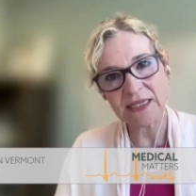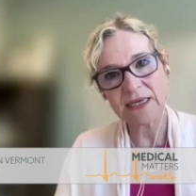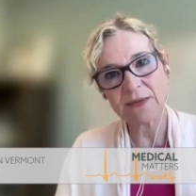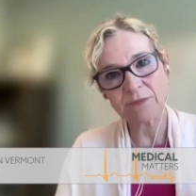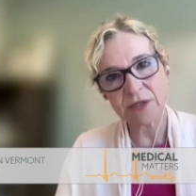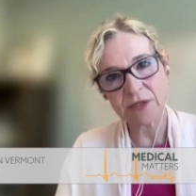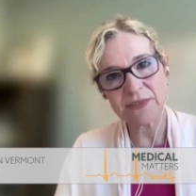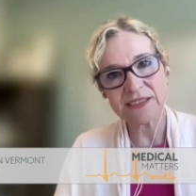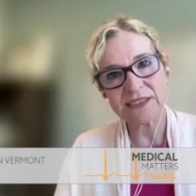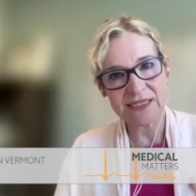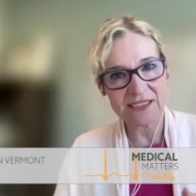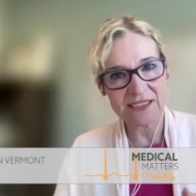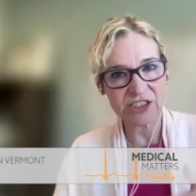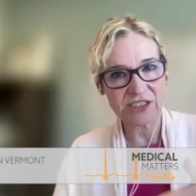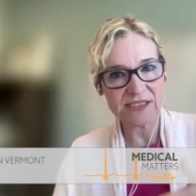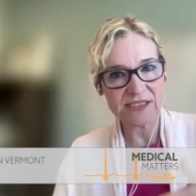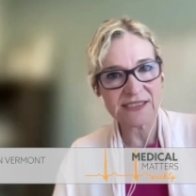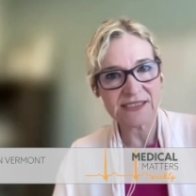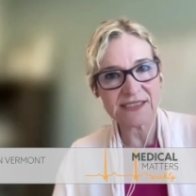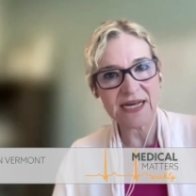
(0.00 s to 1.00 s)
in the
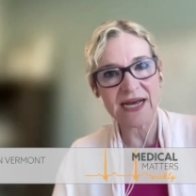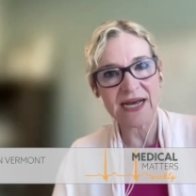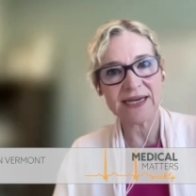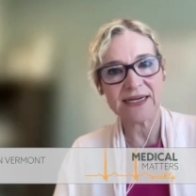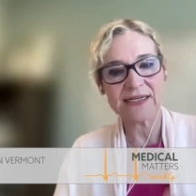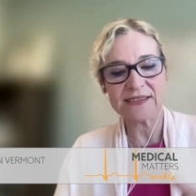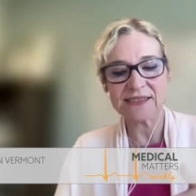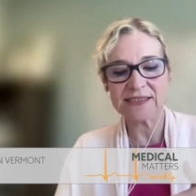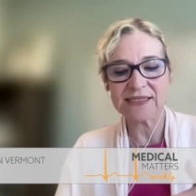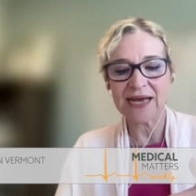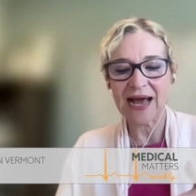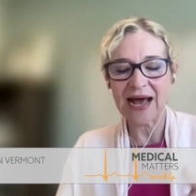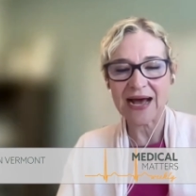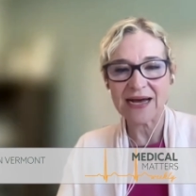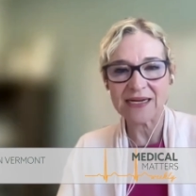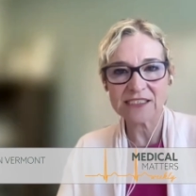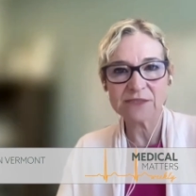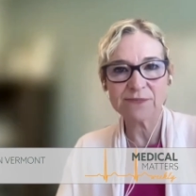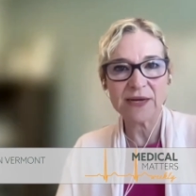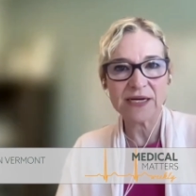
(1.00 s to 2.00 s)
implementation science
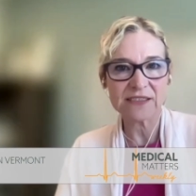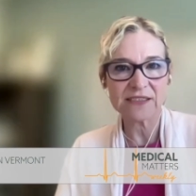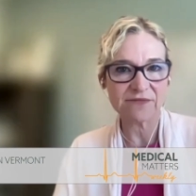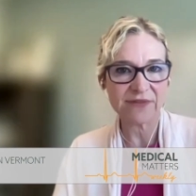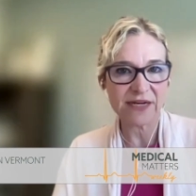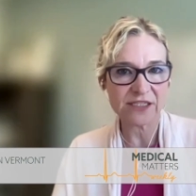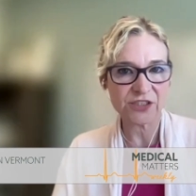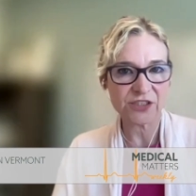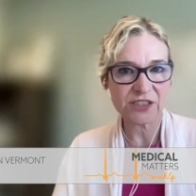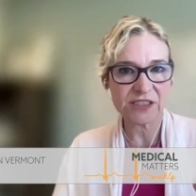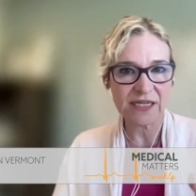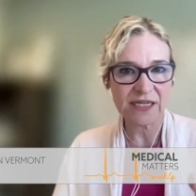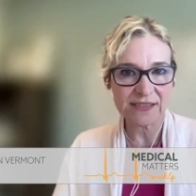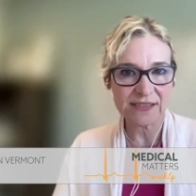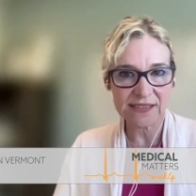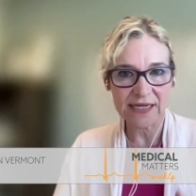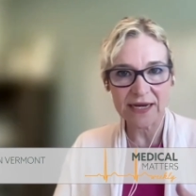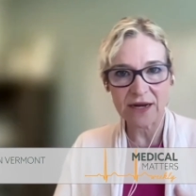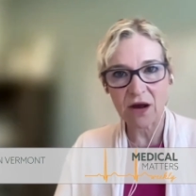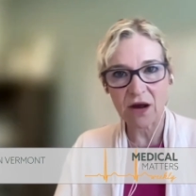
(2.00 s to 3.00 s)
aspect of
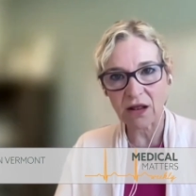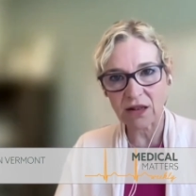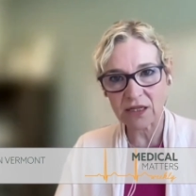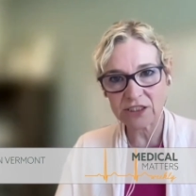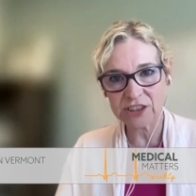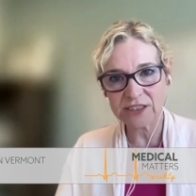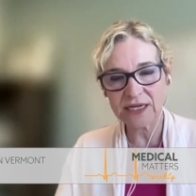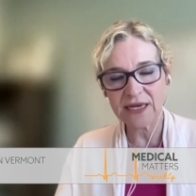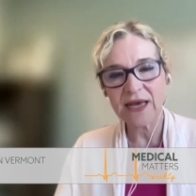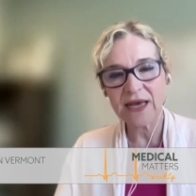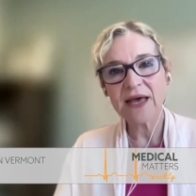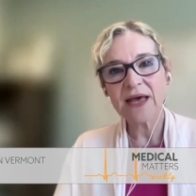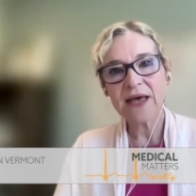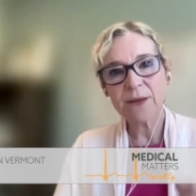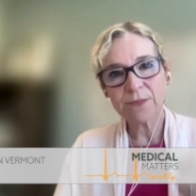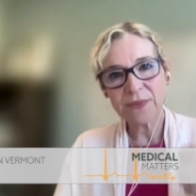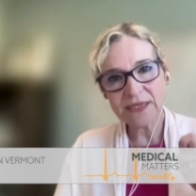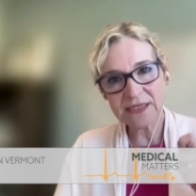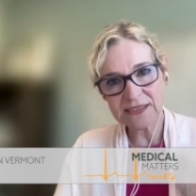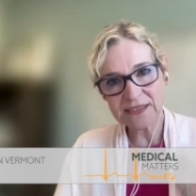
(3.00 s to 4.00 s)
exercise psychology
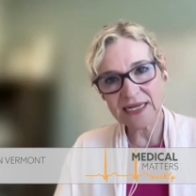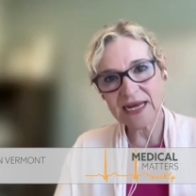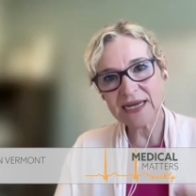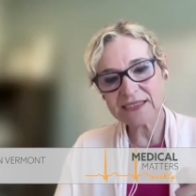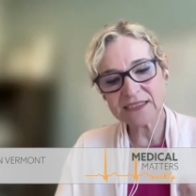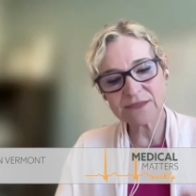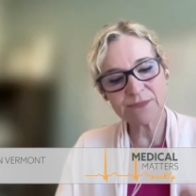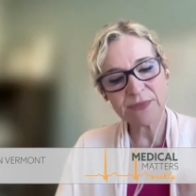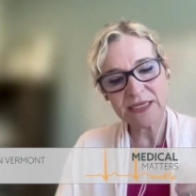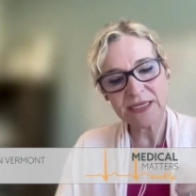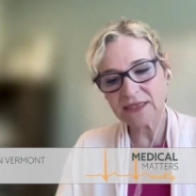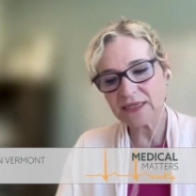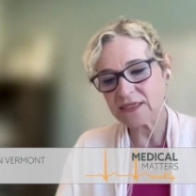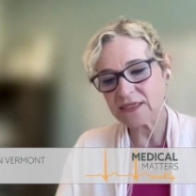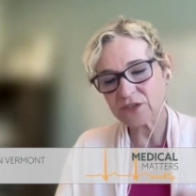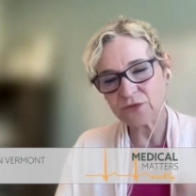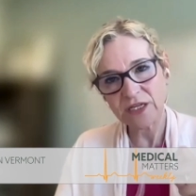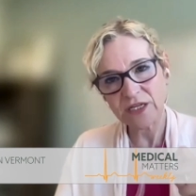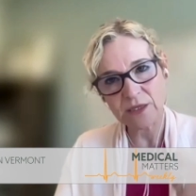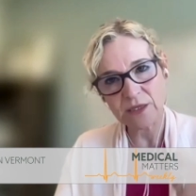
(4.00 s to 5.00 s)
because that's been
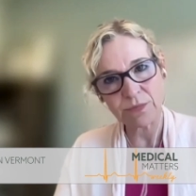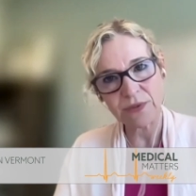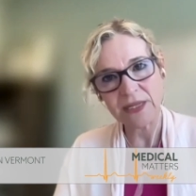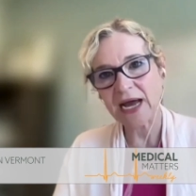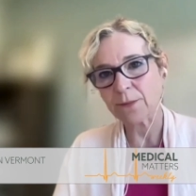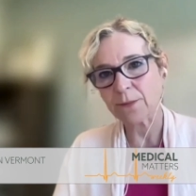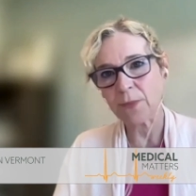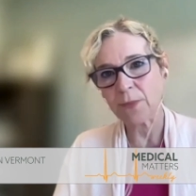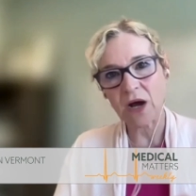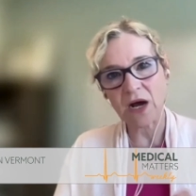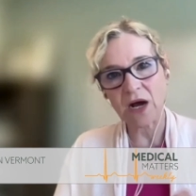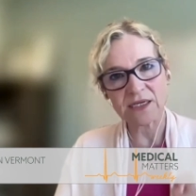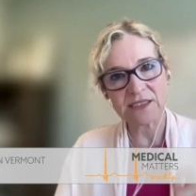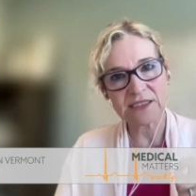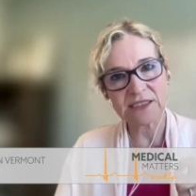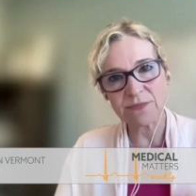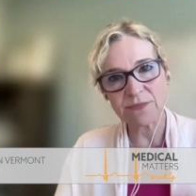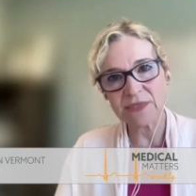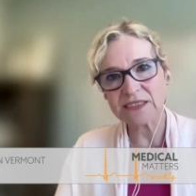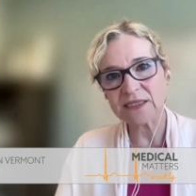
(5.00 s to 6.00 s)
that sort of the black
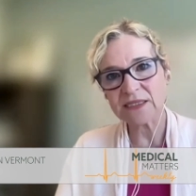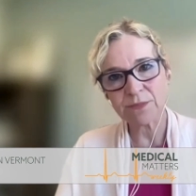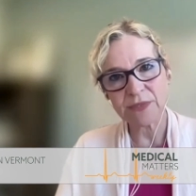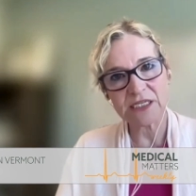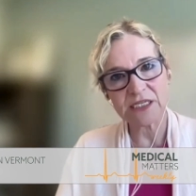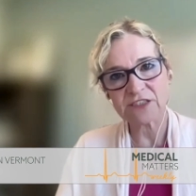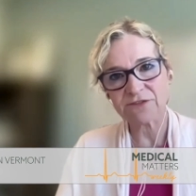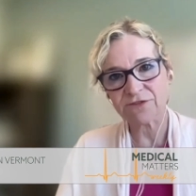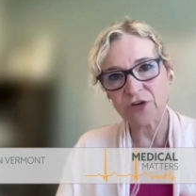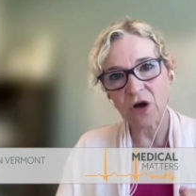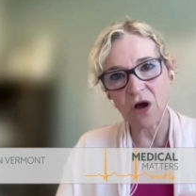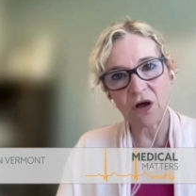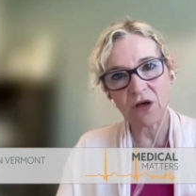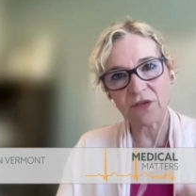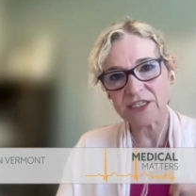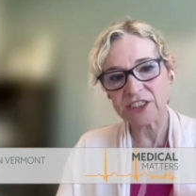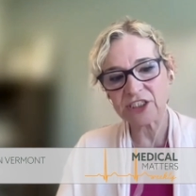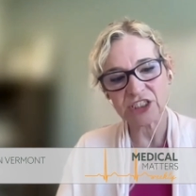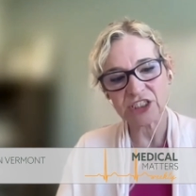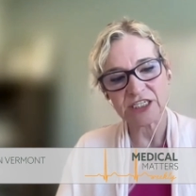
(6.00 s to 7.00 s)
box the missing piece for
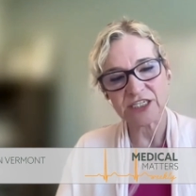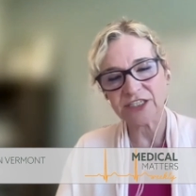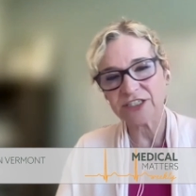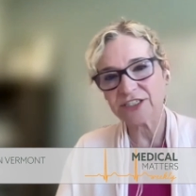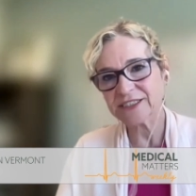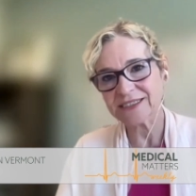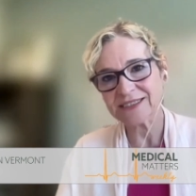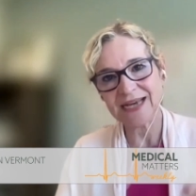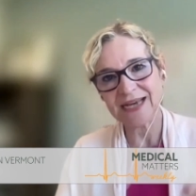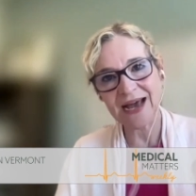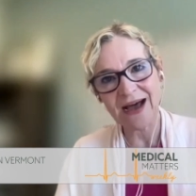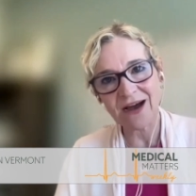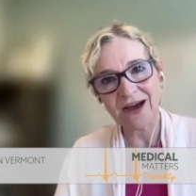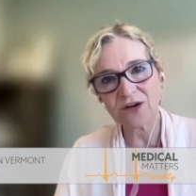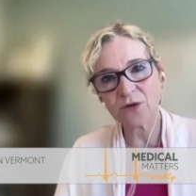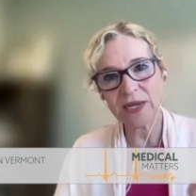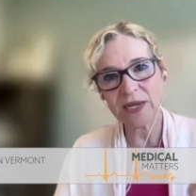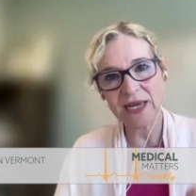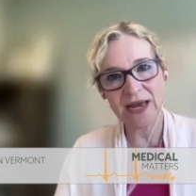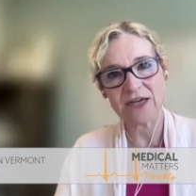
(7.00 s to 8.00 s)
all these years is
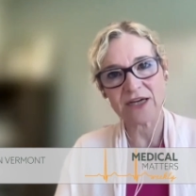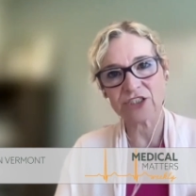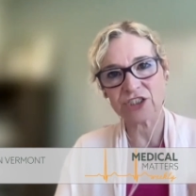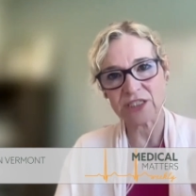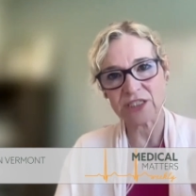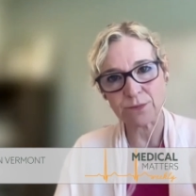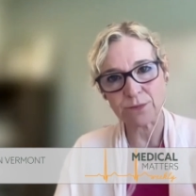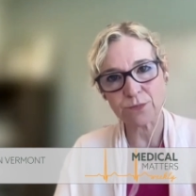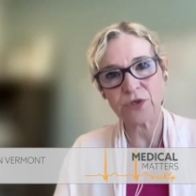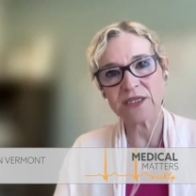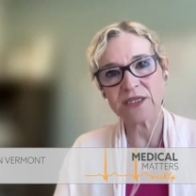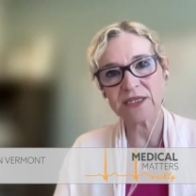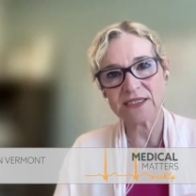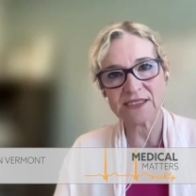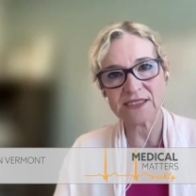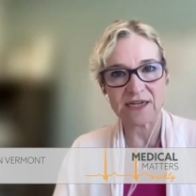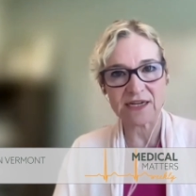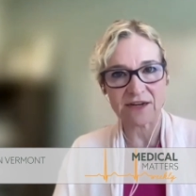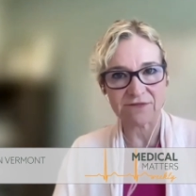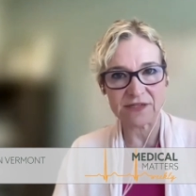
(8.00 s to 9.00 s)
how do we actually put
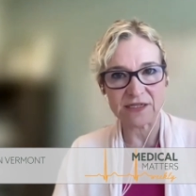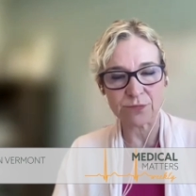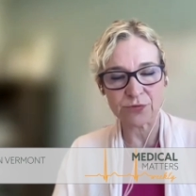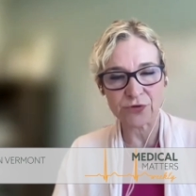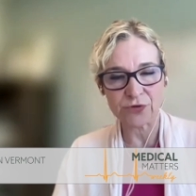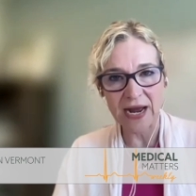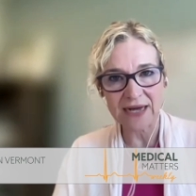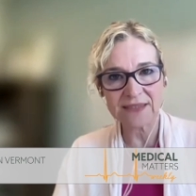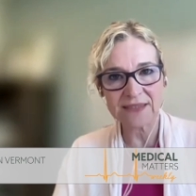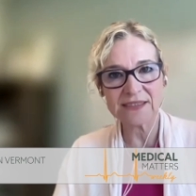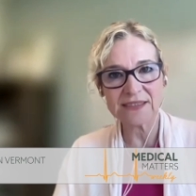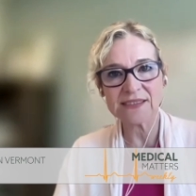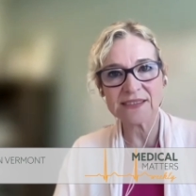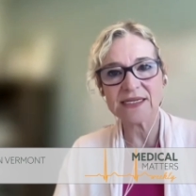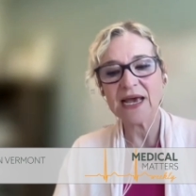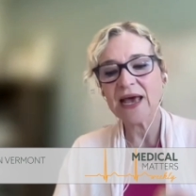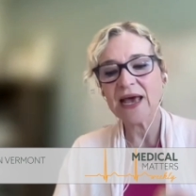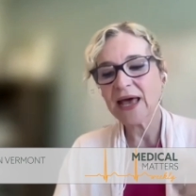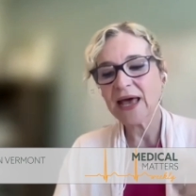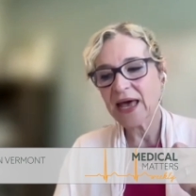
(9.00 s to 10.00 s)
this stuff into
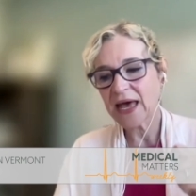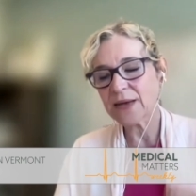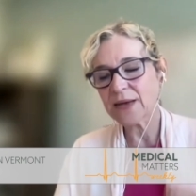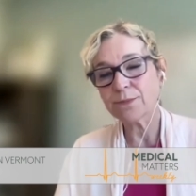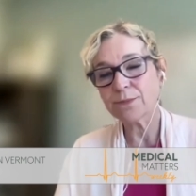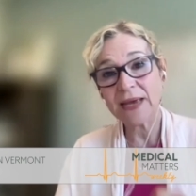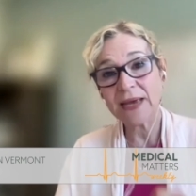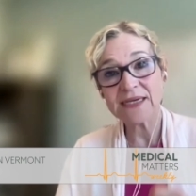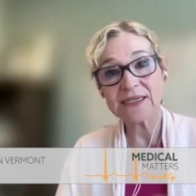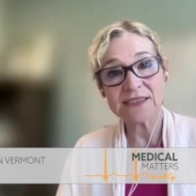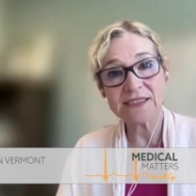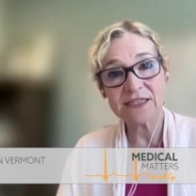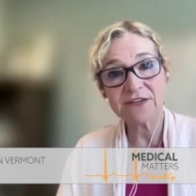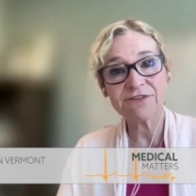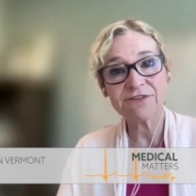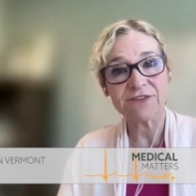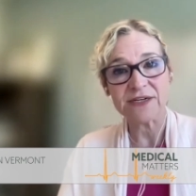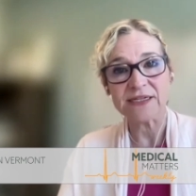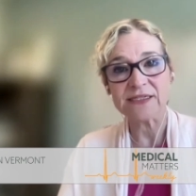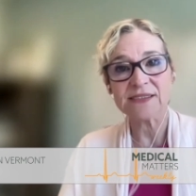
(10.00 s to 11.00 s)
practice and make a
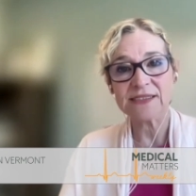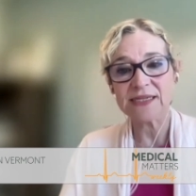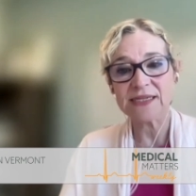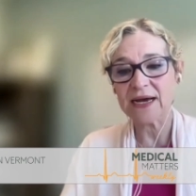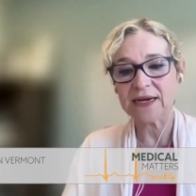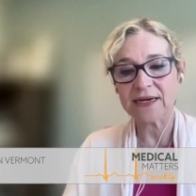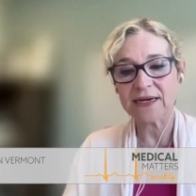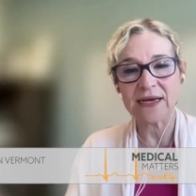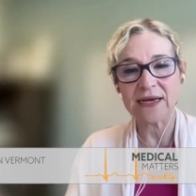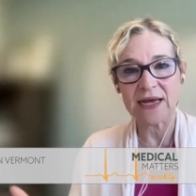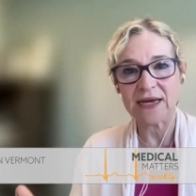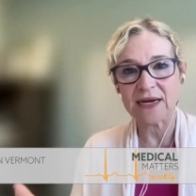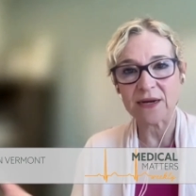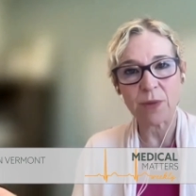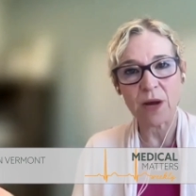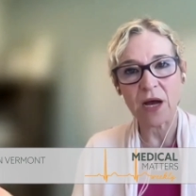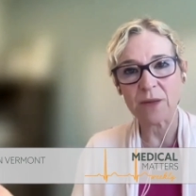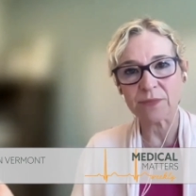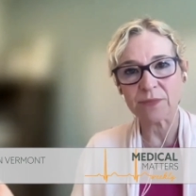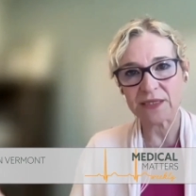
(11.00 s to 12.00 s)
difference at a, at
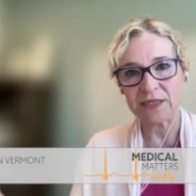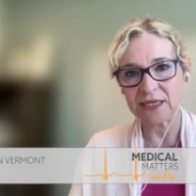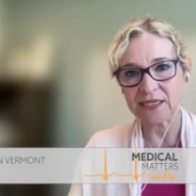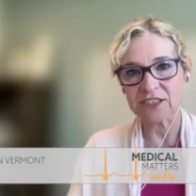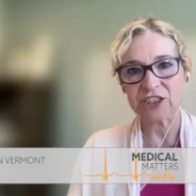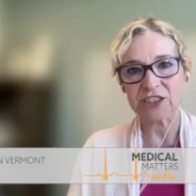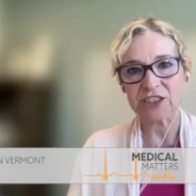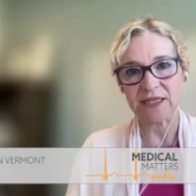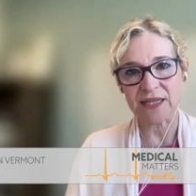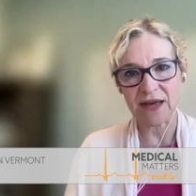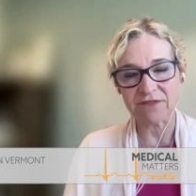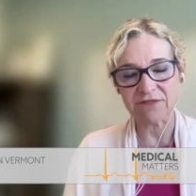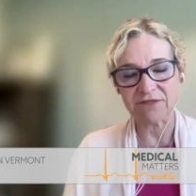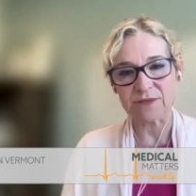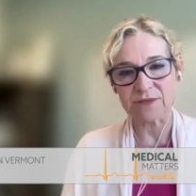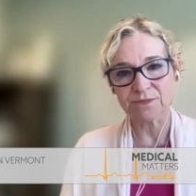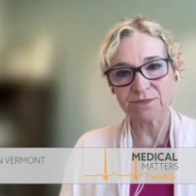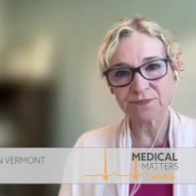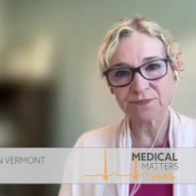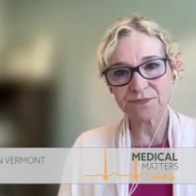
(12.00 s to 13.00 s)
a population
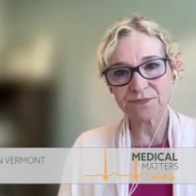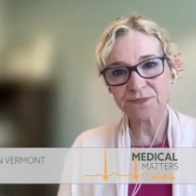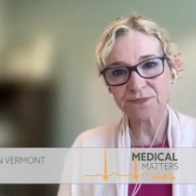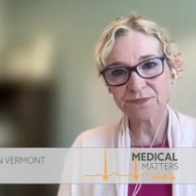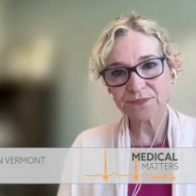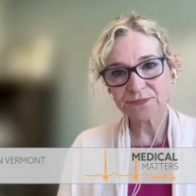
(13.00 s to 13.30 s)
level